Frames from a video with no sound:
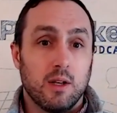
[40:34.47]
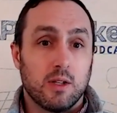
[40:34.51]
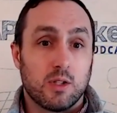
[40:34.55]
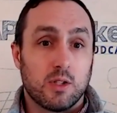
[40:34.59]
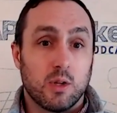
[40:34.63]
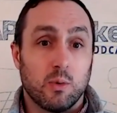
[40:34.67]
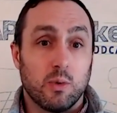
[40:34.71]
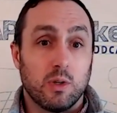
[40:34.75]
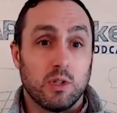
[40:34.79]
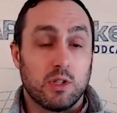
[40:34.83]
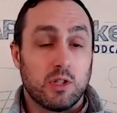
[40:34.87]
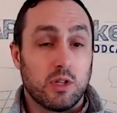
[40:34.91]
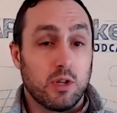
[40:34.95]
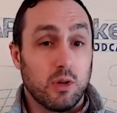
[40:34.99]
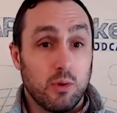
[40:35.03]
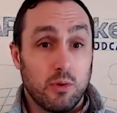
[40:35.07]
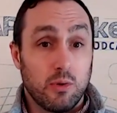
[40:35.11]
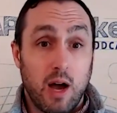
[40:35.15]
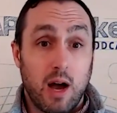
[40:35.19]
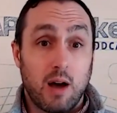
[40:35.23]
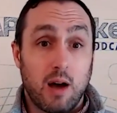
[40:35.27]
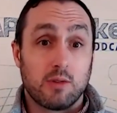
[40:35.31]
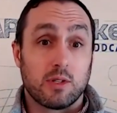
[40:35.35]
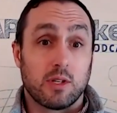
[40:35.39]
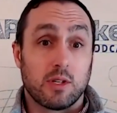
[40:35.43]
So when
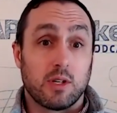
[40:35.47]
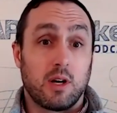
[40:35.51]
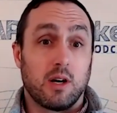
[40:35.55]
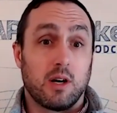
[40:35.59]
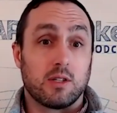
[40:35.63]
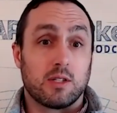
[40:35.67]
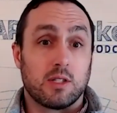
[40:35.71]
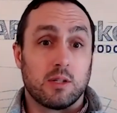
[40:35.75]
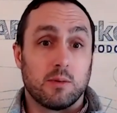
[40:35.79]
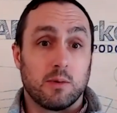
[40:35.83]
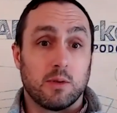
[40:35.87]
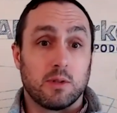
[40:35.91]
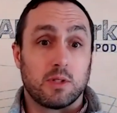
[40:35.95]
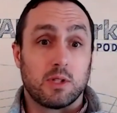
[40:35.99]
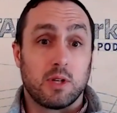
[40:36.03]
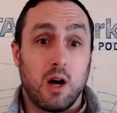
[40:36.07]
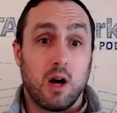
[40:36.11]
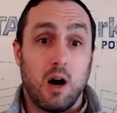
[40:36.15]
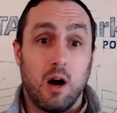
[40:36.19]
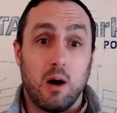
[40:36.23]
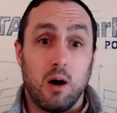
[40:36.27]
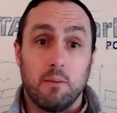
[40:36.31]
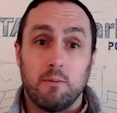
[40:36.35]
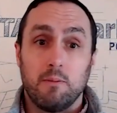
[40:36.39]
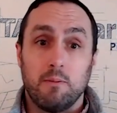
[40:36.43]
2,000 customers
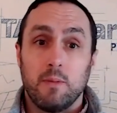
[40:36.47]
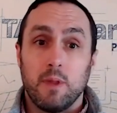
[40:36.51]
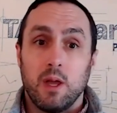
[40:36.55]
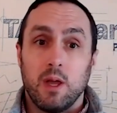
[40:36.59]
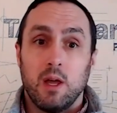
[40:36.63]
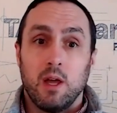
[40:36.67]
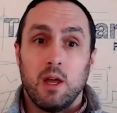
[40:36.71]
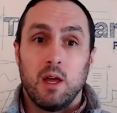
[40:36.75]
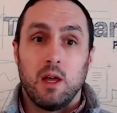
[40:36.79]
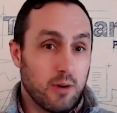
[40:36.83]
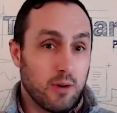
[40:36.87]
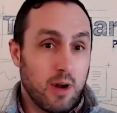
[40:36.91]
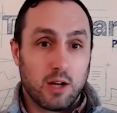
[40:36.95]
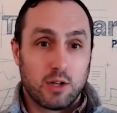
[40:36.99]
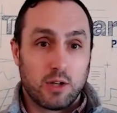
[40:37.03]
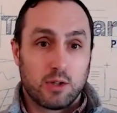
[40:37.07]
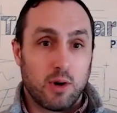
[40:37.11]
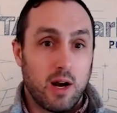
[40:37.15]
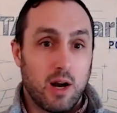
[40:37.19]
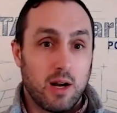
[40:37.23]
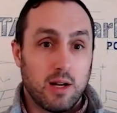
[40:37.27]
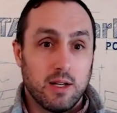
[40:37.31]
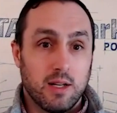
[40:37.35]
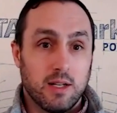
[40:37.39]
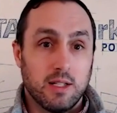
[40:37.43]
come, you're not
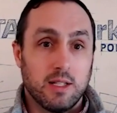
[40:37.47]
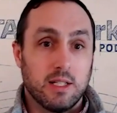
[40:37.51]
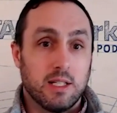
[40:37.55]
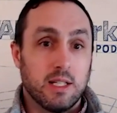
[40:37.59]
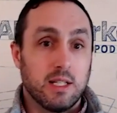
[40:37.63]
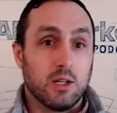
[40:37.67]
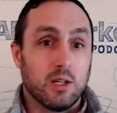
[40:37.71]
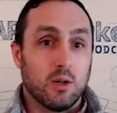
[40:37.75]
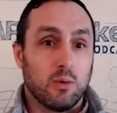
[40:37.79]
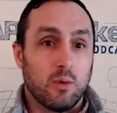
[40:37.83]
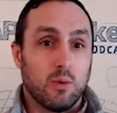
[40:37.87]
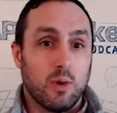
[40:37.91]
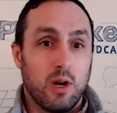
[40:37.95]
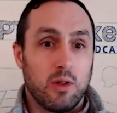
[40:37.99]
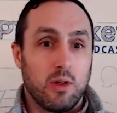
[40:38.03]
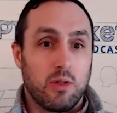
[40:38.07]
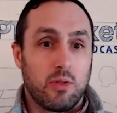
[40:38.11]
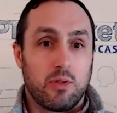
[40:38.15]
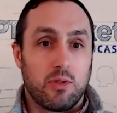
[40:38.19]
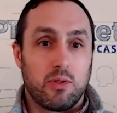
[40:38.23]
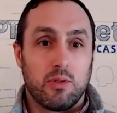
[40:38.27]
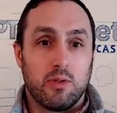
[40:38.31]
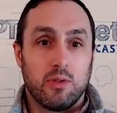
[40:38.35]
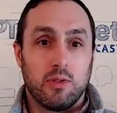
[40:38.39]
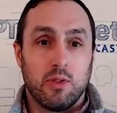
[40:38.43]
trying to deal
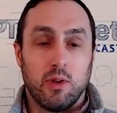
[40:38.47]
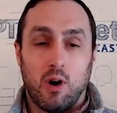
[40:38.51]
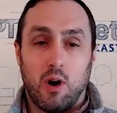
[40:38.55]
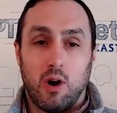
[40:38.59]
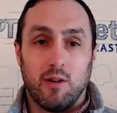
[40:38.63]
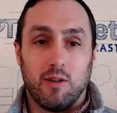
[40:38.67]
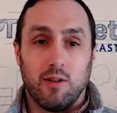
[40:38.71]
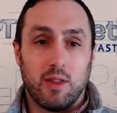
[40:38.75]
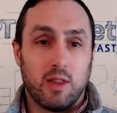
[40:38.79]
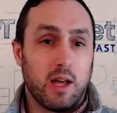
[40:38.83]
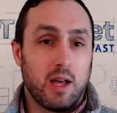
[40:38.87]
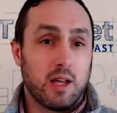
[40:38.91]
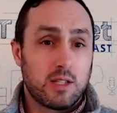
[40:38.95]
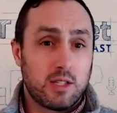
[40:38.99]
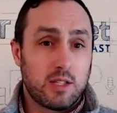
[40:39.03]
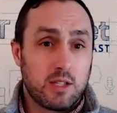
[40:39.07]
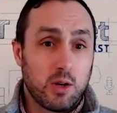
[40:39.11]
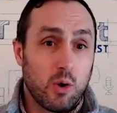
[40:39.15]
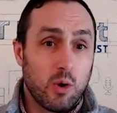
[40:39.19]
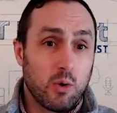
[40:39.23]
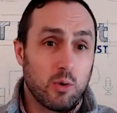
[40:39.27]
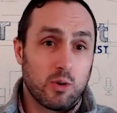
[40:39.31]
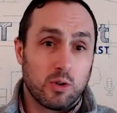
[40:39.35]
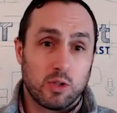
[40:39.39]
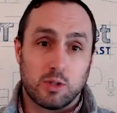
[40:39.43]
with all. That's
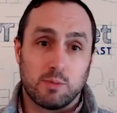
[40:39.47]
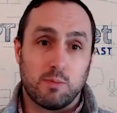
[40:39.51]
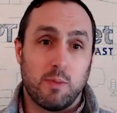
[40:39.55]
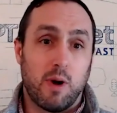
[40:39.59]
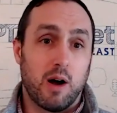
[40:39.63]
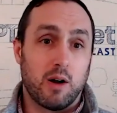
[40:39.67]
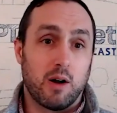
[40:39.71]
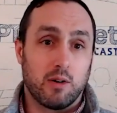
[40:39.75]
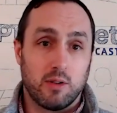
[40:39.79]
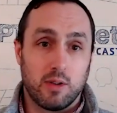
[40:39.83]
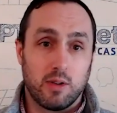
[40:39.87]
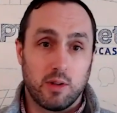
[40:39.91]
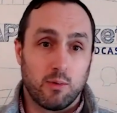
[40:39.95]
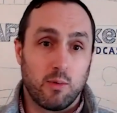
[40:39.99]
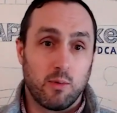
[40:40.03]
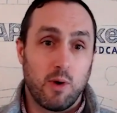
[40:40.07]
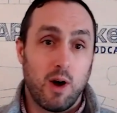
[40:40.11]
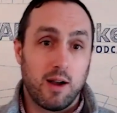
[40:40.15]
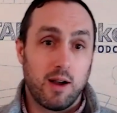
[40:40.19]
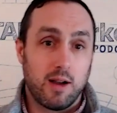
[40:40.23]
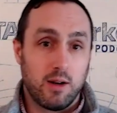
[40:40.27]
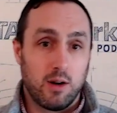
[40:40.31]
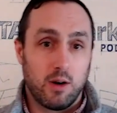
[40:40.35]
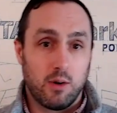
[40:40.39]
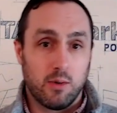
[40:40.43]
the owner's model that
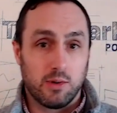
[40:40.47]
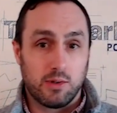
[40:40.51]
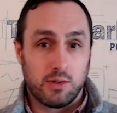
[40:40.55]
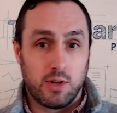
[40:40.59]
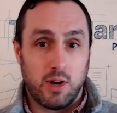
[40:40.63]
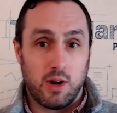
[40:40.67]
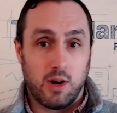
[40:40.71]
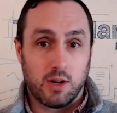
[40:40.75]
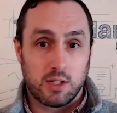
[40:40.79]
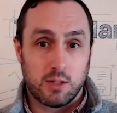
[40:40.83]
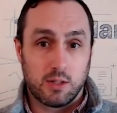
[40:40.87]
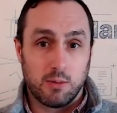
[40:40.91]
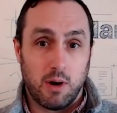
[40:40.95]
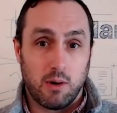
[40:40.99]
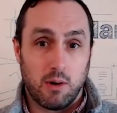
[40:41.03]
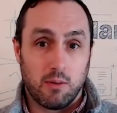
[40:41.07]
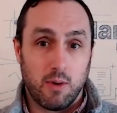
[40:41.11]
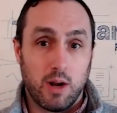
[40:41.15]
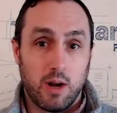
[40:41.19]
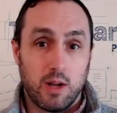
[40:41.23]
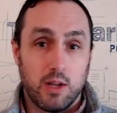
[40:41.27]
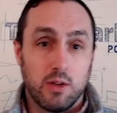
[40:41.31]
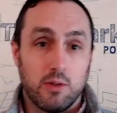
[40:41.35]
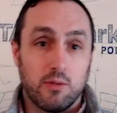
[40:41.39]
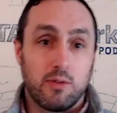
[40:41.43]
Ryan always talks
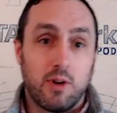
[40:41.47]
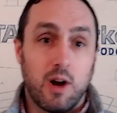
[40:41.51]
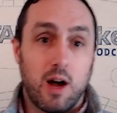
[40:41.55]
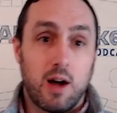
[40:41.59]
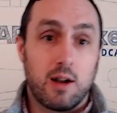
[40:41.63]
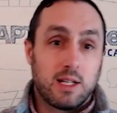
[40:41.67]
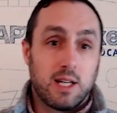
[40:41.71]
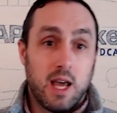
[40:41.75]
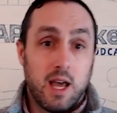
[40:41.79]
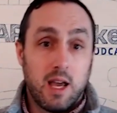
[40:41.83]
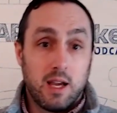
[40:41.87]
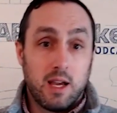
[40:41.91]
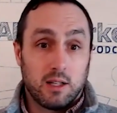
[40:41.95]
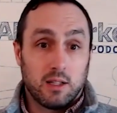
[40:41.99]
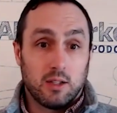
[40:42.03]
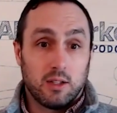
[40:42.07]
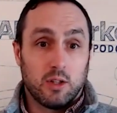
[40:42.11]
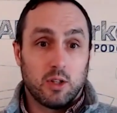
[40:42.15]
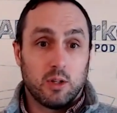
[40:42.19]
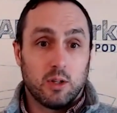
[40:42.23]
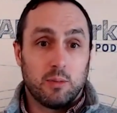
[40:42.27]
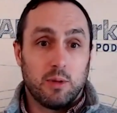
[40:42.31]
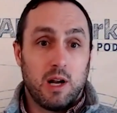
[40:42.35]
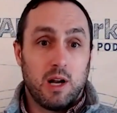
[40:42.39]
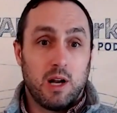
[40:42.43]
about, right? You've got to take a
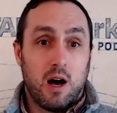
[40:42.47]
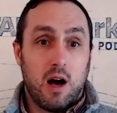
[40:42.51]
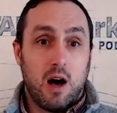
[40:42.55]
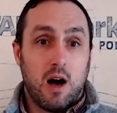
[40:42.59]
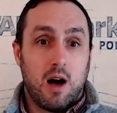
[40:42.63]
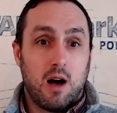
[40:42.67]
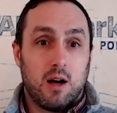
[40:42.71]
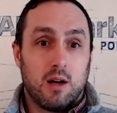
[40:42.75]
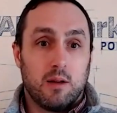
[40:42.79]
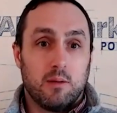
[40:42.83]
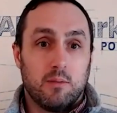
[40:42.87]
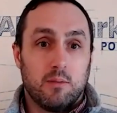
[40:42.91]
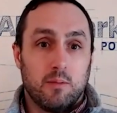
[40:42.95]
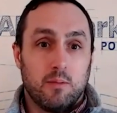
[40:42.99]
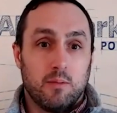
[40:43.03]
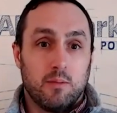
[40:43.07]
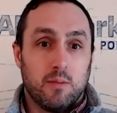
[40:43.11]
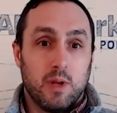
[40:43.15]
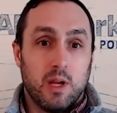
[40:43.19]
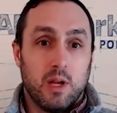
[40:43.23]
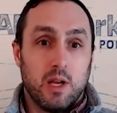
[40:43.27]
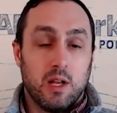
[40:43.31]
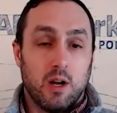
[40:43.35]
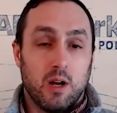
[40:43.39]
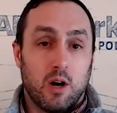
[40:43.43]
little bit
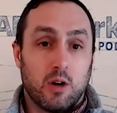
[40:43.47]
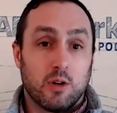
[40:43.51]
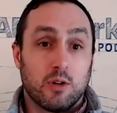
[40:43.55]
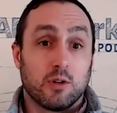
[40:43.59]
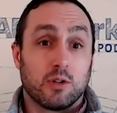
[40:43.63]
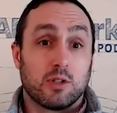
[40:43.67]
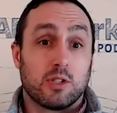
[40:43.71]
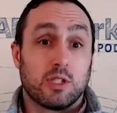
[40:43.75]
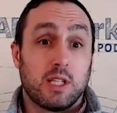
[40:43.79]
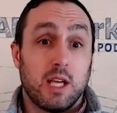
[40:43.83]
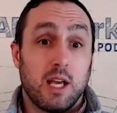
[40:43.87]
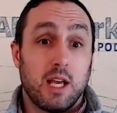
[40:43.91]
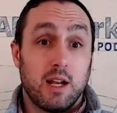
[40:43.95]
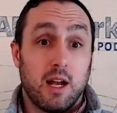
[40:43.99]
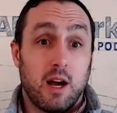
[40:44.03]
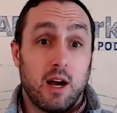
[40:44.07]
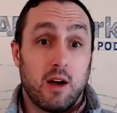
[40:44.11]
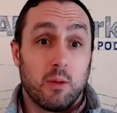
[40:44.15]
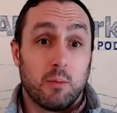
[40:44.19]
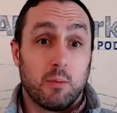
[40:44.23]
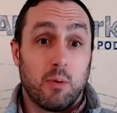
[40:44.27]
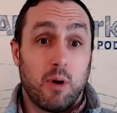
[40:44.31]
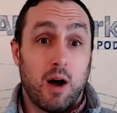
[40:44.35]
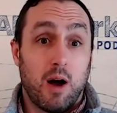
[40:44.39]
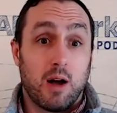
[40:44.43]
on and understand
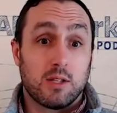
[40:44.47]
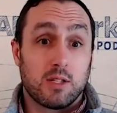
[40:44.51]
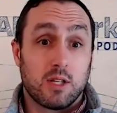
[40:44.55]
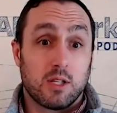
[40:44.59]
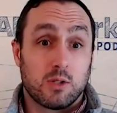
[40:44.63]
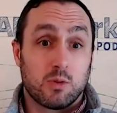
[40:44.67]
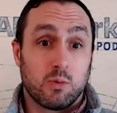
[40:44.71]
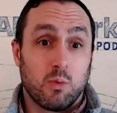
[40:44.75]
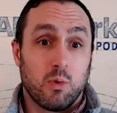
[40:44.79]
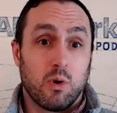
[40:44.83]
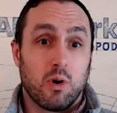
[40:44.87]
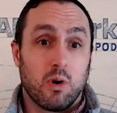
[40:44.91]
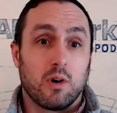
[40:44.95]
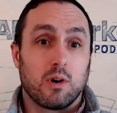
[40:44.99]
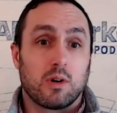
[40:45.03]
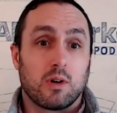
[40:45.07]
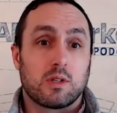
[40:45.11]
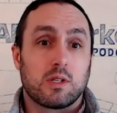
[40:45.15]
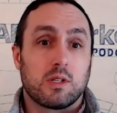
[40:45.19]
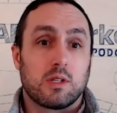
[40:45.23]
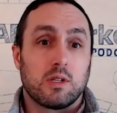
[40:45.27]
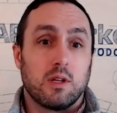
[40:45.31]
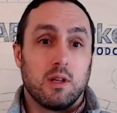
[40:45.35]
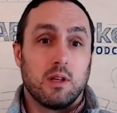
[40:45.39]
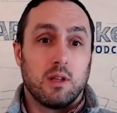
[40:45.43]
how the process
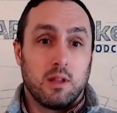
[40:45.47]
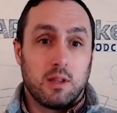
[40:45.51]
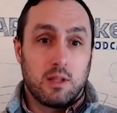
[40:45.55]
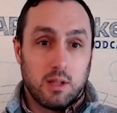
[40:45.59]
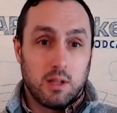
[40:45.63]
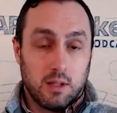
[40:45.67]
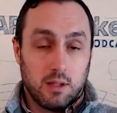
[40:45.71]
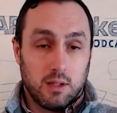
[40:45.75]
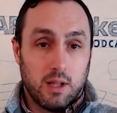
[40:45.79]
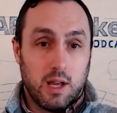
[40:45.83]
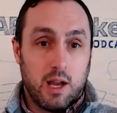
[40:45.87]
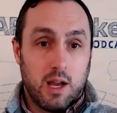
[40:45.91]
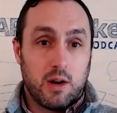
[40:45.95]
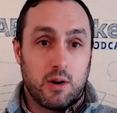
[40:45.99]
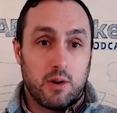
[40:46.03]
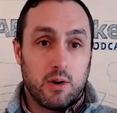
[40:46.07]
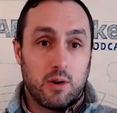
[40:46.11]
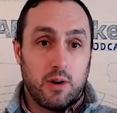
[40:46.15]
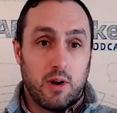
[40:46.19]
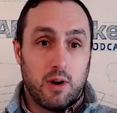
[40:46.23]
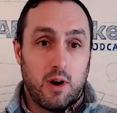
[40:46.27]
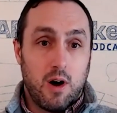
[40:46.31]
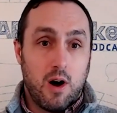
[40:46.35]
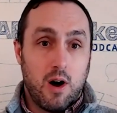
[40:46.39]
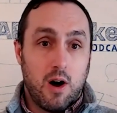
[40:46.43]
works to
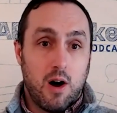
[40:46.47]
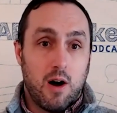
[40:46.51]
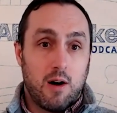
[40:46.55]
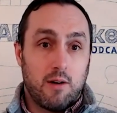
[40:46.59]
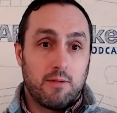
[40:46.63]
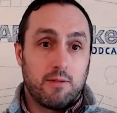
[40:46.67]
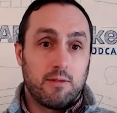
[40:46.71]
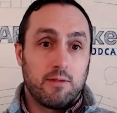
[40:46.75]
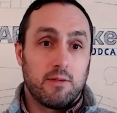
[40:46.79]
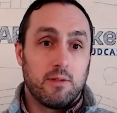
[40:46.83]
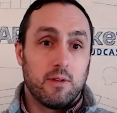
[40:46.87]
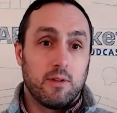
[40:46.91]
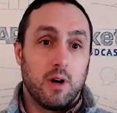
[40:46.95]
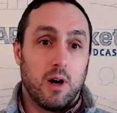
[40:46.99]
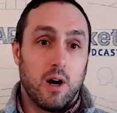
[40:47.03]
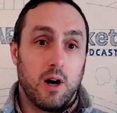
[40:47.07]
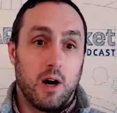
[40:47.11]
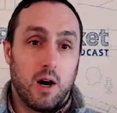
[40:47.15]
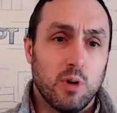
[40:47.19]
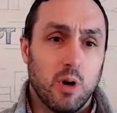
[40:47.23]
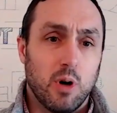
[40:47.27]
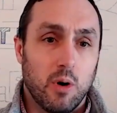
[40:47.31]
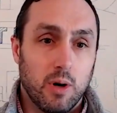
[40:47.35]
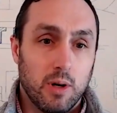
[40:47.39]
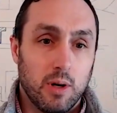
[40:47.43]
layer it off.
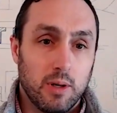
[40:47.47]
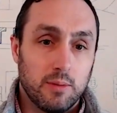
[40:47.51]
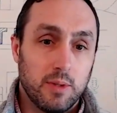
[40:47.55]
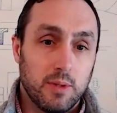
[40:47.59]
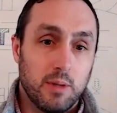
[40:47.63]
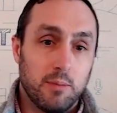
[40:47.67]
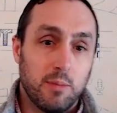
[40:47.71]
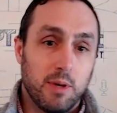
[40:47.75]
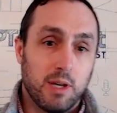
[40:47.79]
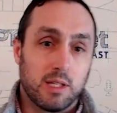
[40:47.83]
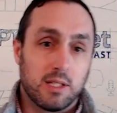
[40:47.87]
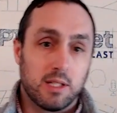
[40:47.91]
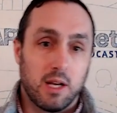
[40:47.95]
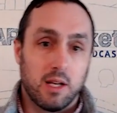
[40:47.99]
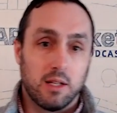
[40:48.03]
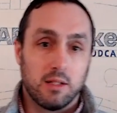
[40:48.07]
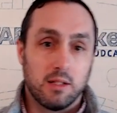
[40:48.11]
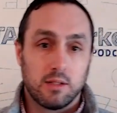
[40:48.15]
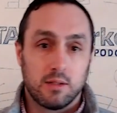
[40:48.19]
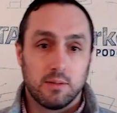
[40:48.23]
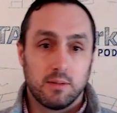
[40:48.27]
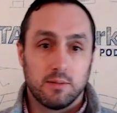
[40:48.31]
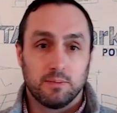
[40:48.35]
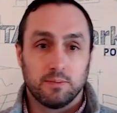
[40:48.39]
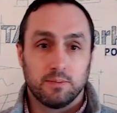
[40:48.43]
You know it. It makes
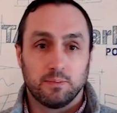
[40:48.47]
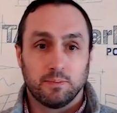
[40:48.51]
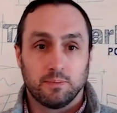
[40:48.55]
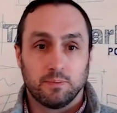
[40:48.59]
sense.